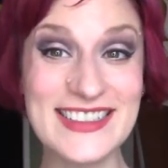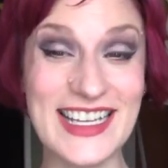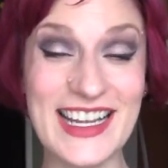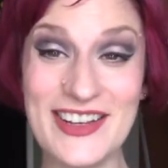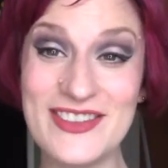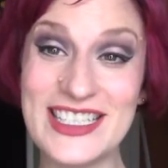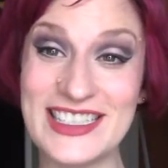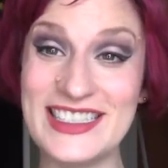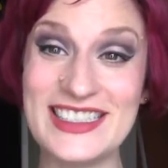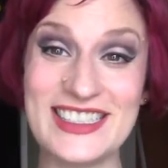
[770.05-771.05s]
day of the
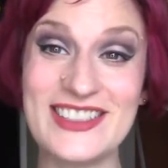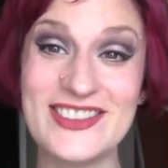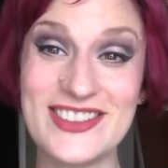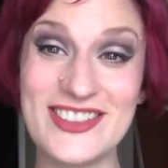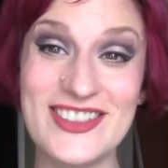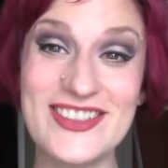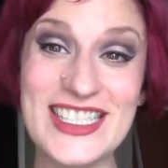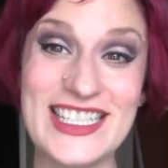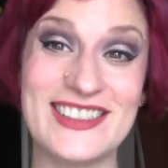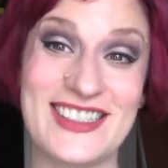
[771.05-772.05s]
Indie Singles Cruise,
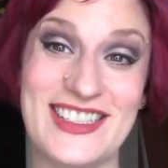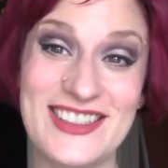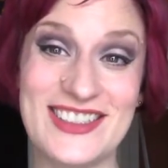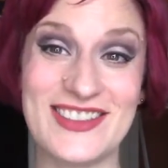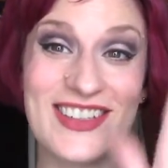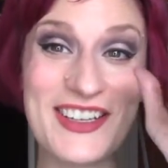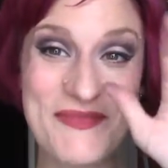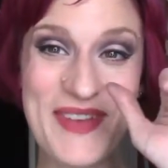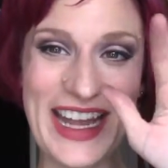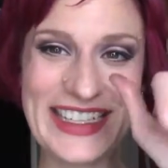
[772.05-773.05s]
and I'll see you soon.
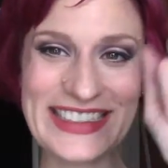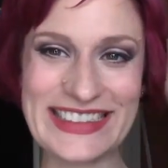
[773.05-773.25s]
Bye.